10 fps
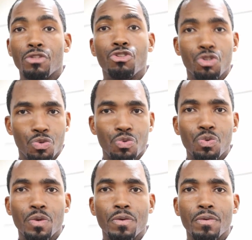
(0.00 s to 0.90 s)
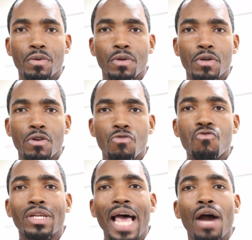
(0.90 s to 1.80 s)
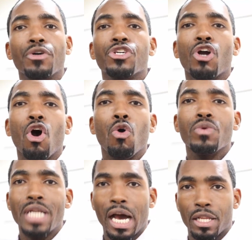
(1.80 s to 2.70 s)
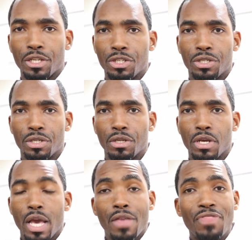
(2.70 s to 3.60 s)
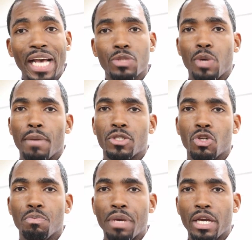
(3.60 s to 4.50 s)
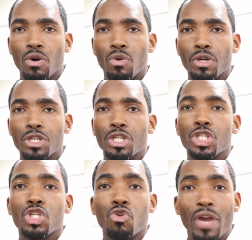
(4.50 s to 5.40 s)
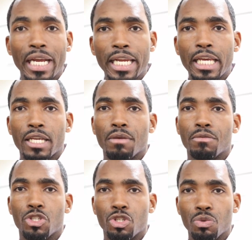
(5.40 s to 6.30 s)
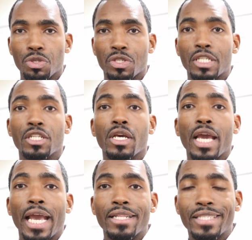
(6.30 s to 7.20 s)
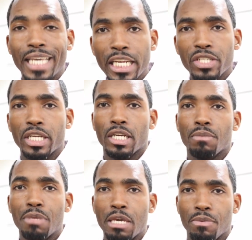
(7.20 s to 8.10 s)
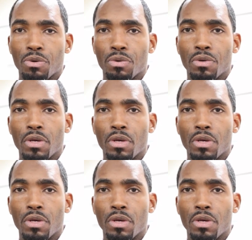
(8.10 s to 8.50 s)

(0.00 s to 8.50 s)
to rely on your own knowledge. That's why I'm so big on training students and, and teaching people